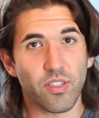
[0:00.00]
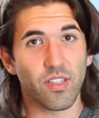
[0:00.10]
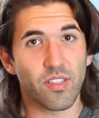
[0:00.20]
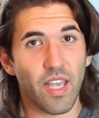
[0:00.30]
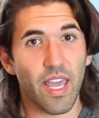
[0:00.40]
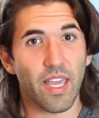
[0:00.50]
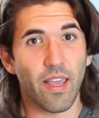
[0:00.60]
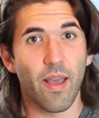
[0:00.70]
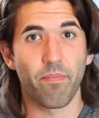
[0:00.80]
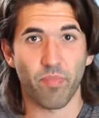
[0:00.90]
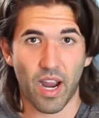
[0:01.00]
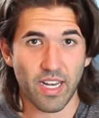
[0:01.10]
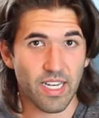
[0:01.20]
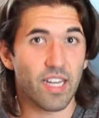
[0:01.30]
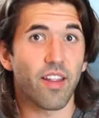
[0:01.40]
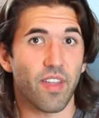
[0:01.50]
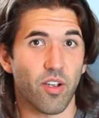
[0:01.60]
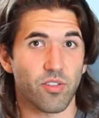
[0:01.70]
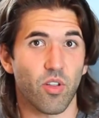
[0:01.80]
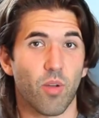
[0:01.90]
to say I need a
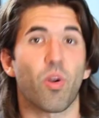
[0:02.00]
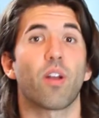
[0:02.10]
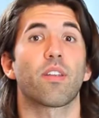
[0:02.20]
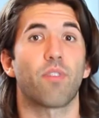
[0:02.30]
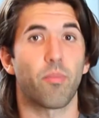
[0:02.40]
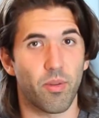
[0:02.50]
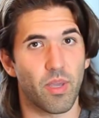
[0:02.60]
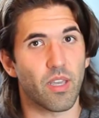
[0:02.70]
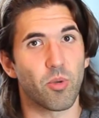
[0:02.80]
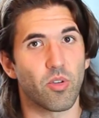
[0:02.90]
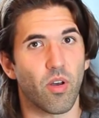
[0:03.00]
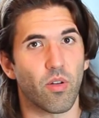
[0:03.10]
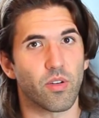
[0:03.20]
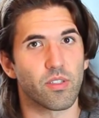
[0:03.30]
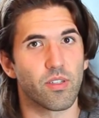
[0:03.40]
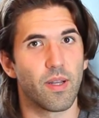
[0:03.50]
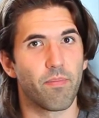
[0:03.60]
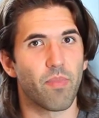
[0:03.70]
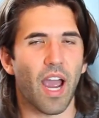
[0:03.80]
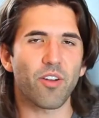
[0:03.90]
$1,000 product if I'm going to make $1 million.
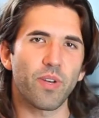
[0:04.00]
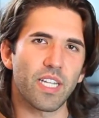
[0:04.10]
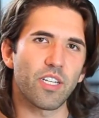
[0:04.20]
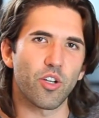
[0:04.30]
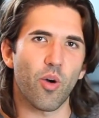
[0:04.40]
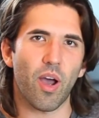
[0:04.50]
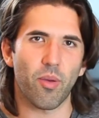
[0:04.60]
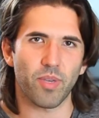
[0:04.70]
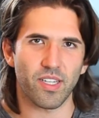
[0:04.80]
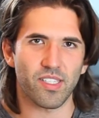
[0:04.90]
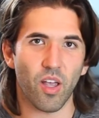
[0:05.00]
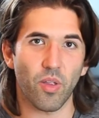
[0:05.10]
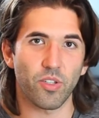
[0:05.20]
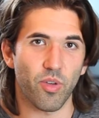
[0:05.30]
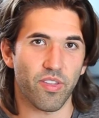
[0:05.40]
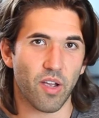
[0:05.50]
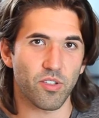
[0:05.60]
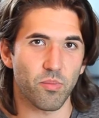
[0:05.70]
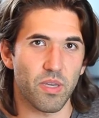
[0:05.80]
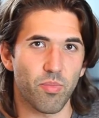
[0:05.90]
I don't need to know how I'm going to sell it to 1,000
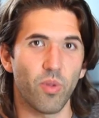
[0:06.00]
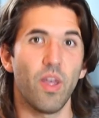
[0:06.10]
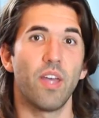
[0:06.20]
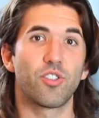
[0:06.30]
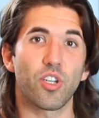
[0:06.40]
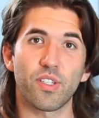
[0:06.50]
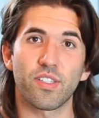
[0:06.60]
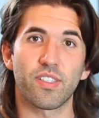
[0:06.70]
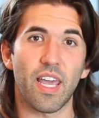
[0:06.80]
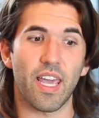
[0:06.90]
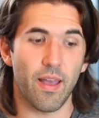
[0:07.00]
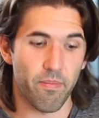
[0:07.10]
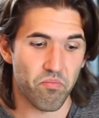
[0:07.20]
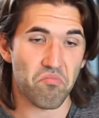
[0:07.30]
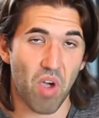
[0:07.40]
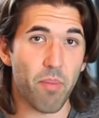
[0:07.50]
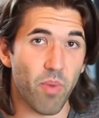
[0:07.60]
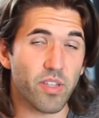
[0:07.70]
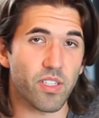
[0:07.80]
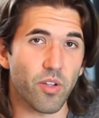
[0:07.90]
people just to say I
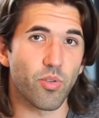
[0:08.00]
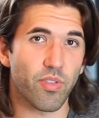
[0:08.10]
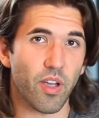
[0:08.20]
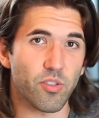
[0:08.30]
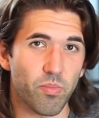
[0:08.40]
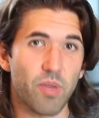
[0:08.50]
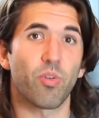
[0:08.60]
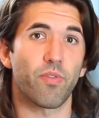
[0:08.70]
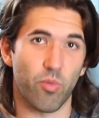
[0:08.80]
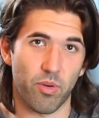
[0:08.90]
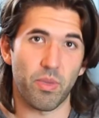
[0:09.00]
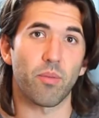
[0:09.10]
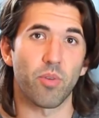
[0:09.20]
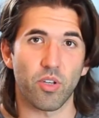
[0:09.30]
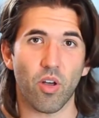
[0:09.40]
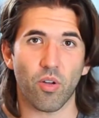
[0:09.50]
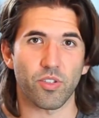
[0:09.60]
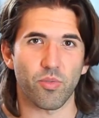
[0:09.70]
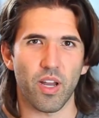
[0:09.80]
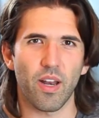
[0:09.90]
must sell it to 1,000 people if I want to make $1 million,
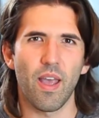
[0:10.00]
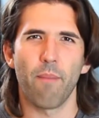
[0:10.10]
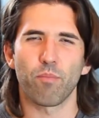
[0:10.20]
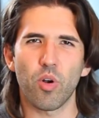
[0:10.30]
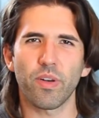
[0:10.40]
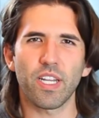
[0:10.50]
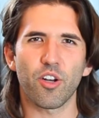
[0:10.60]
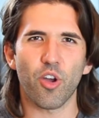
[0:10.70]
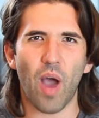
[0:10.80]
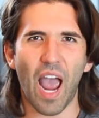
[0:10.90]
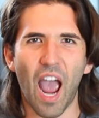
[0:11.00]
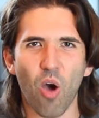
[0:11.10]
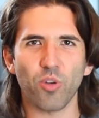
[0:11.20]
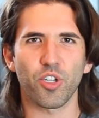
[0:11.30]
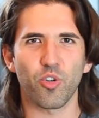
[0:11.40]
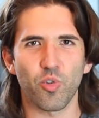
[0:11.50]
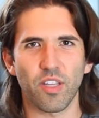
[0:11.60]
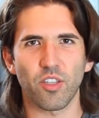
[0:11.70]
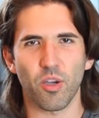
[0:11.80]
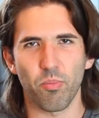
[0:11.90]
right? You don't need to know how to create
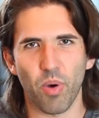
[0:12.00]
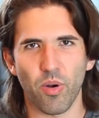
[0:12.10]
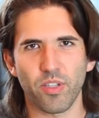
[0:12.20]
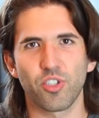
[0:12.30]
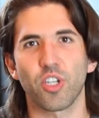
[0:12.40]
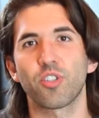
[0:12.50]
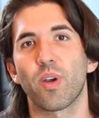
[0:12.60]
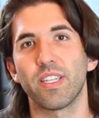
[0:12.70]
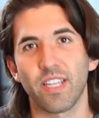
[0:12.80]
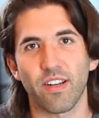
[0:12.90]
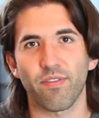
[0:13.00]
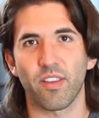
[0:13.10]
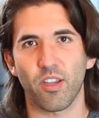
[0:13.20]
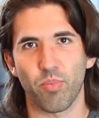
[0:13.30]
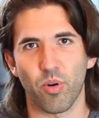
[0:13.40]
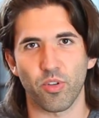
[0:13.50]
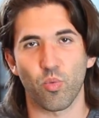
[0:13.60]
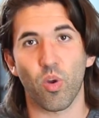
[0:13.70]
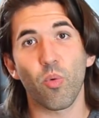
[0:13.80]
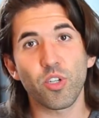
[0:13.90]
the components just to identify the components. So
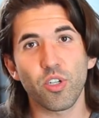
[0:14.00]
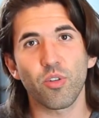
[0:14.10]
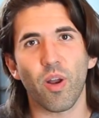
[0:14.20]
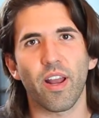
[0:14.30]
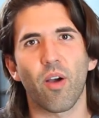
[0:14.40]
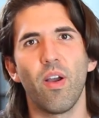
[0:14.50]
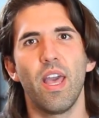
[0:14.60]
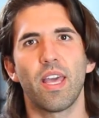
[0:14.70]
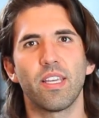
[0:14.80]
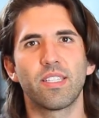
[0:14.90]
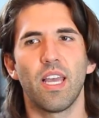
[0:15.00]
what I want you to do right now is